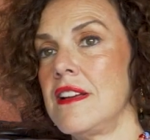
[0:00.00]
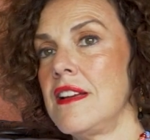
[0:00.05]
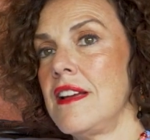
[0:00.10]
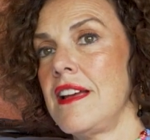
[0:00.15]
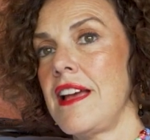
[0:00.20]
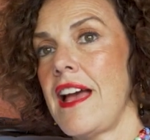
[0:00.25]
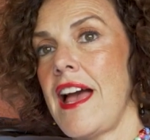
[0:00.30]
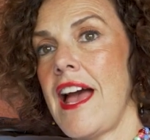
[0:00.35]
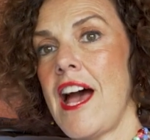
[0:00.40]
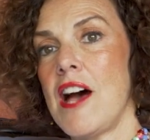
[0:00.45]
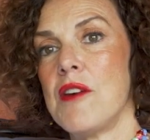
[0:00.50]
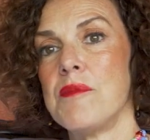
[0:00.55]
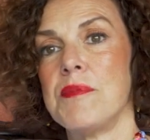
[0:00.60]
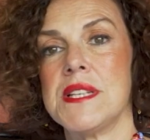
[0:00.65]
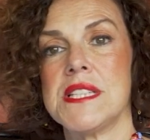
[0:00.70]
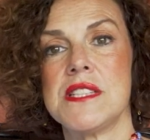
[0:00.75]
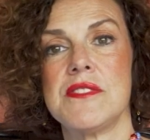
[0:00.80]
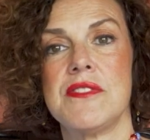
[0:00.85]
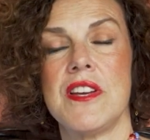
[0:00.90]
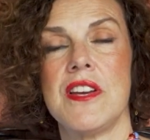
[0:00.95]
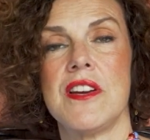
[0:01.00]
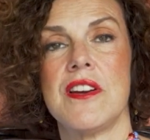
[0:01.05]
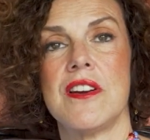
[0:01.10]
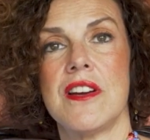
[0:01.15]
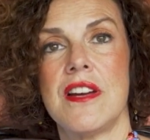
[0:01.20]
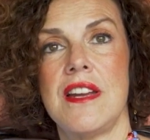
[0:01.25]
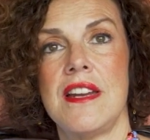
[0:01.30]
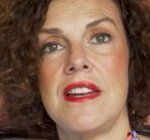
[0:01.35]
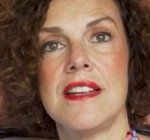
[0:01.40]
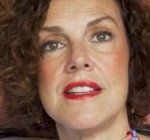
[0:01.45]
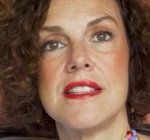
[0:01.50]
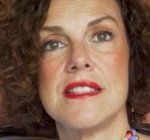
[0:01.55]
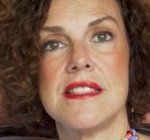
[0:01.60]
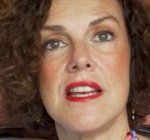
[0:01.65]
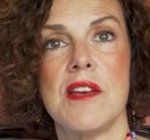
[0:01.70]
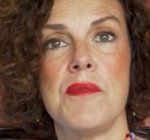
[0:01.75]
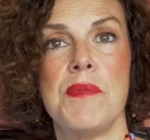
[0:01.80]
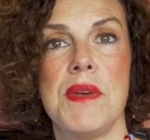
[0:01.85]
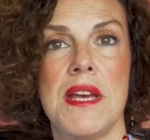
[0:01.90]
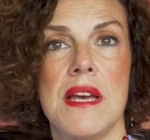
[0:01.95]
atmosphere, and it
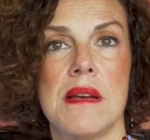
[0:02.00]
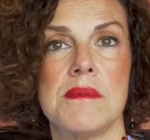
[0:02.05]
becomes